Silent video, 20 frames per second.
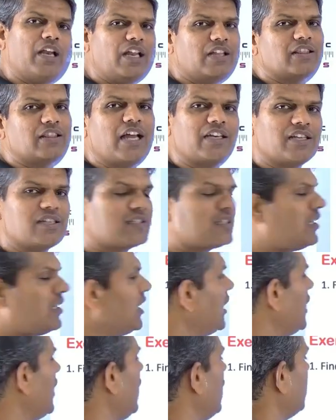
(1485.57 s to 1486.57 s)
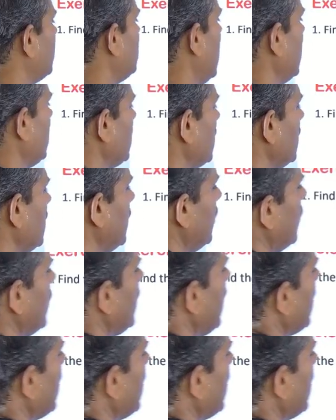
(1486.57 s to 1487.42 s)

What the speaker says: and that is the degree of that. Okay.